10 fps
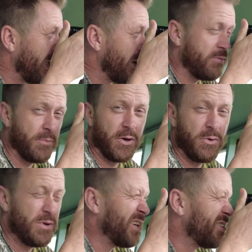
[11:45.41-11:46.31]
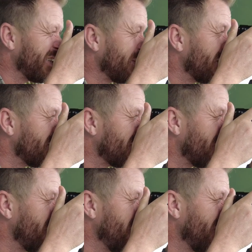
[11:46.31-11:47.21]
AF mode is in
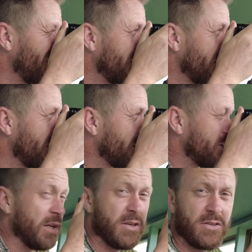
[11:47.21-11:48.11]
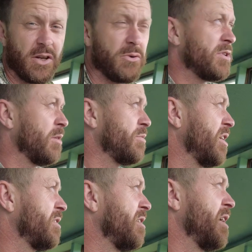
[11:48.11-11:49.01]
zone, so there's no
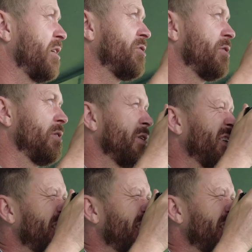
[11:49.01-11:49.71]
subject detection.